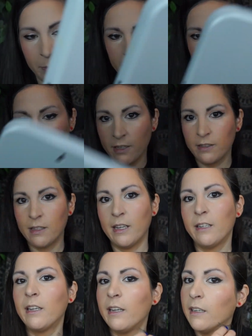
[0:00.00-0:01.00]
because I
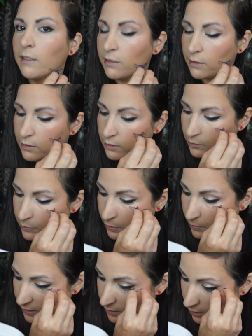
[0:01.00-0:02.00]
can't put
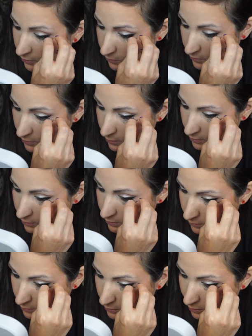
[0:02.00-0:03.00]
mascara on,
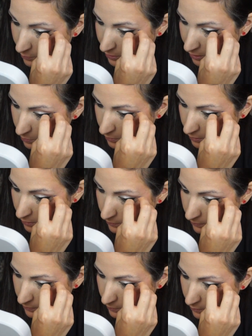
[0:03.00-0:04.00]
you best believe
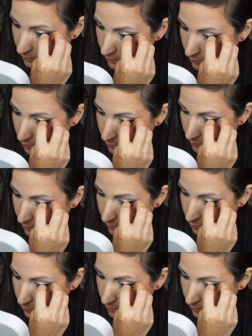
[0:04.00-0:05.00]
I'm doing it
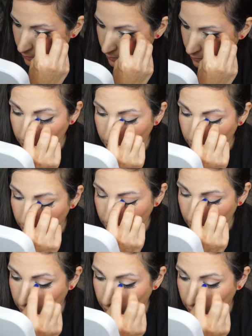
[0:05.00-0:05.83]
this way. All